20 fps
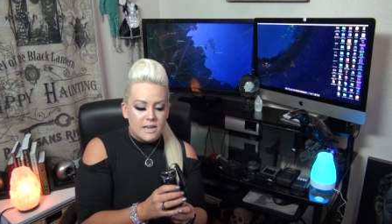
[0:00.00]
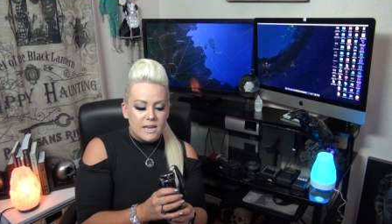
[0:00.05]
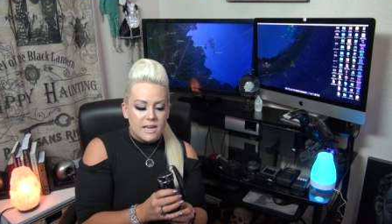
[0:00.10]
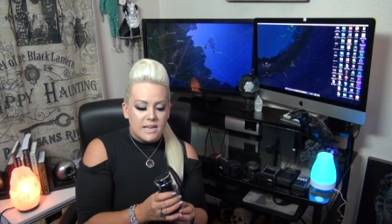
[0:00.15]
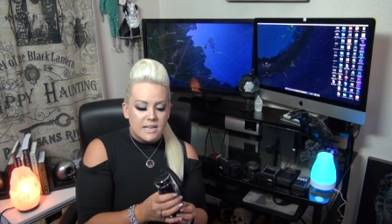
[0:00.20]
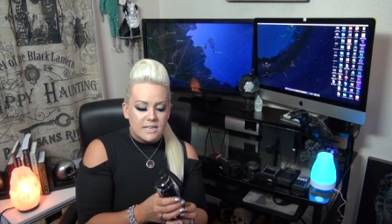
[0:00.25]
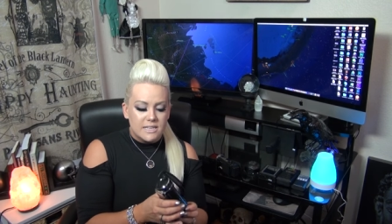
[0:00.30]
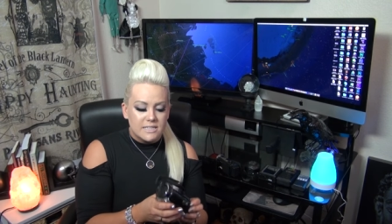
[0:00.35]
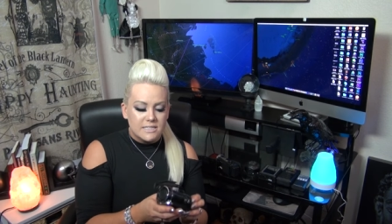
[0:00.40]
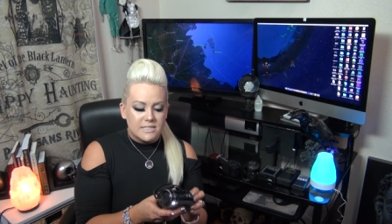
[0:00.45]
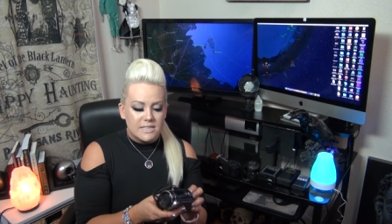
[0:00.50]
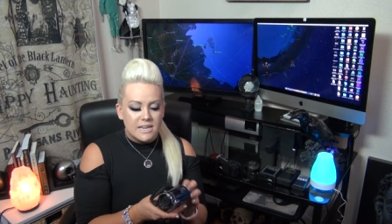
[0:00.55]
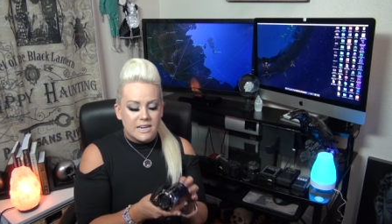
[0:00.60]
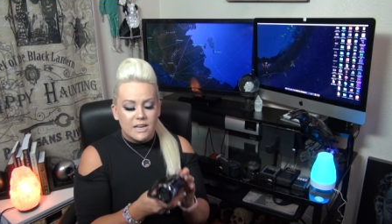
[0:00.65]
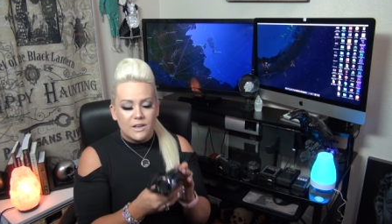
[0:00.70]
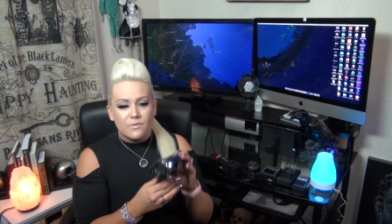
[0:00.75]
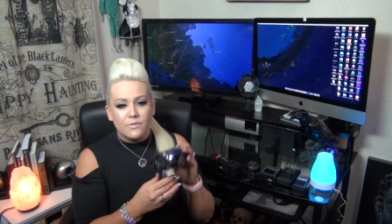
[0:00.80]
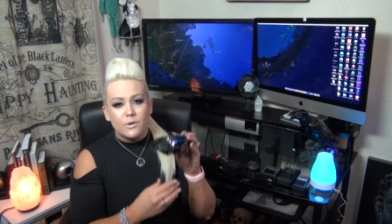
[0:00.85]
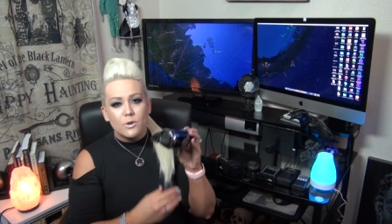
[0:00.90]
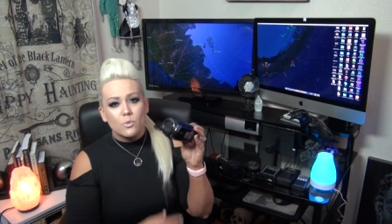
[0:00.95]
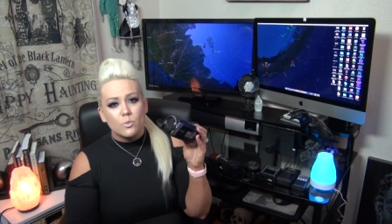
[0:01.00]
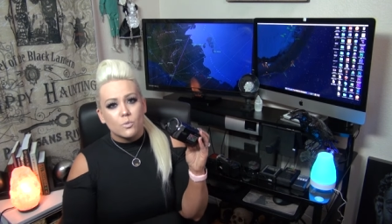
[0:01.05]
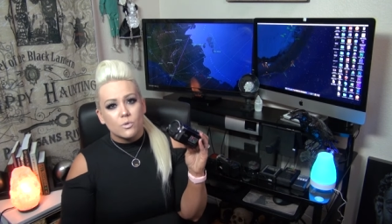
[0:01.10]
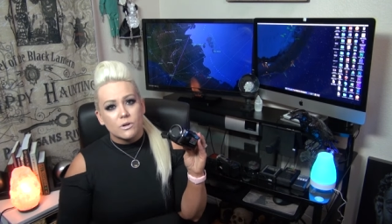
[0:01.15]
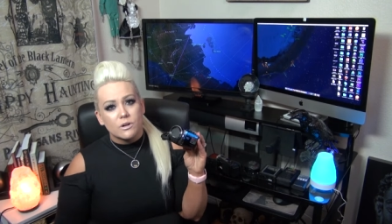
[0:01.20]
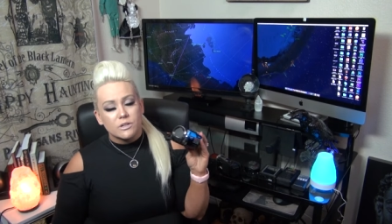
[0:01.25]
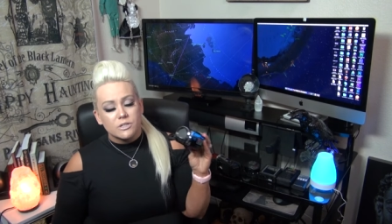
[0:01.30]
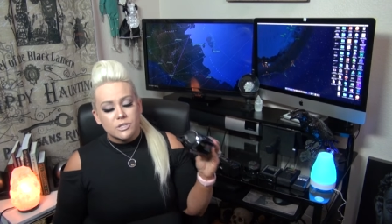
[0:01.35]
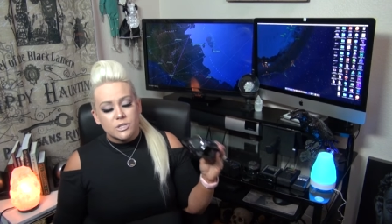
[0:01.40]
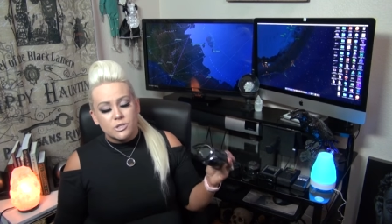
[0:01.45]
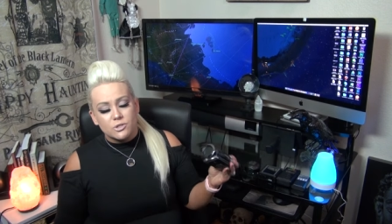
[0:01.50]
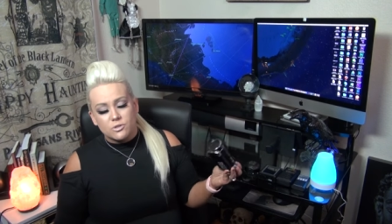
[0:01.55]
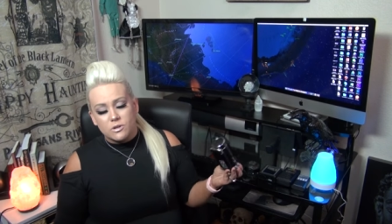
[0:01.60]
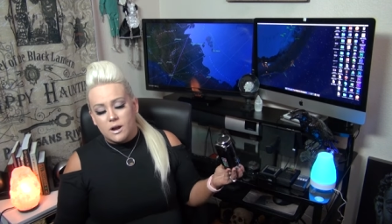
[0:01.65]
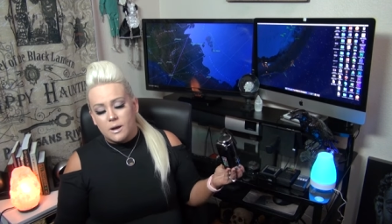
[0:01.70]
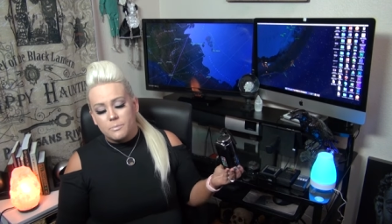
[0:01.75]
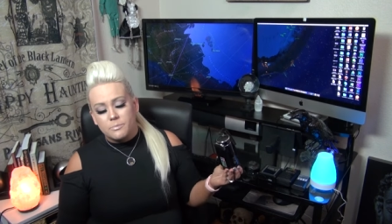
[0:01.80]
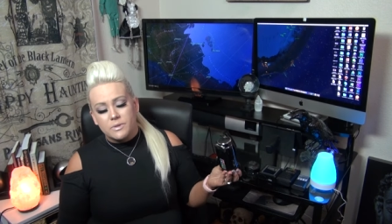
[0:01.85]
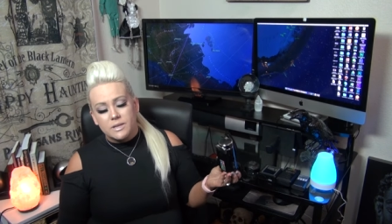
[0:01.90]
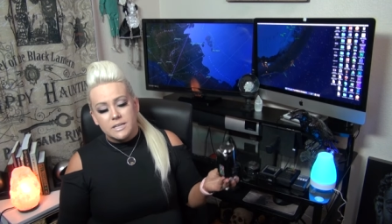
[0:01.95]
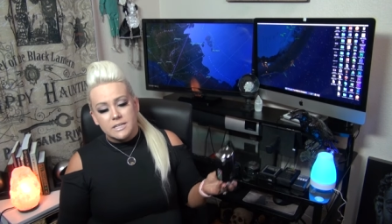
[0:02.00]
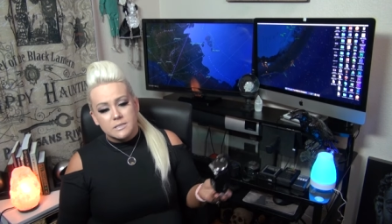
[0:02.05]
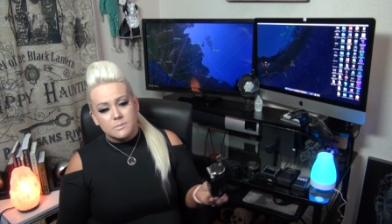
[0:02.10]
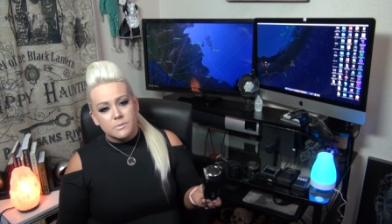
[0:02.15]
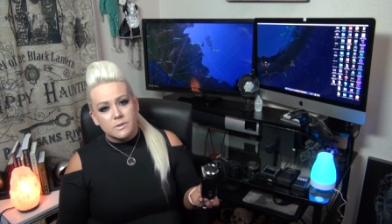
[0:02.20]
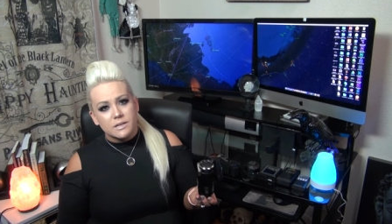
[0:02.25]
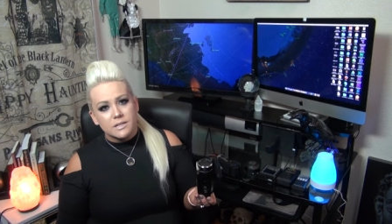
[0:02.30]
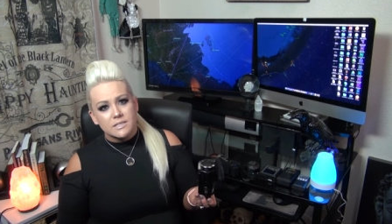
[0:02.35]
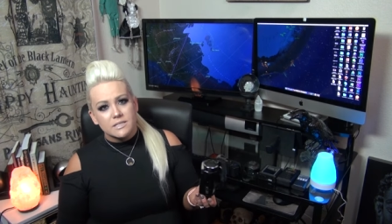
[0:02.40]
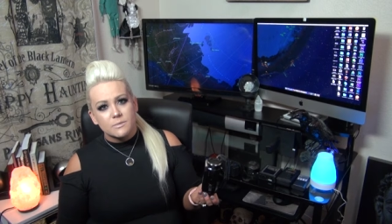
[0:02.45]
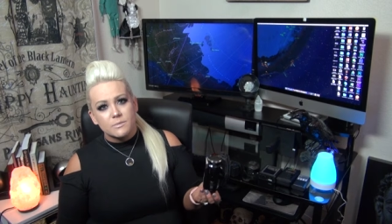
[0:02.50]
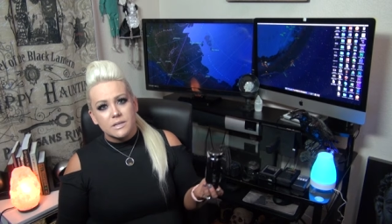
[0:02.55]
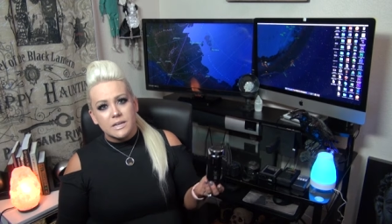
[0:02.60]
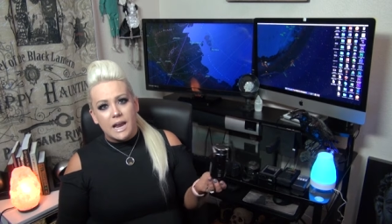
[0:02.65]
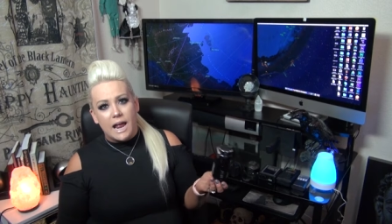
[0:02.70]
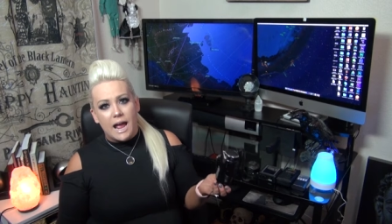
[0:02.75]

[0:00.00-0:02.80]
is that if you were to drop this because I mean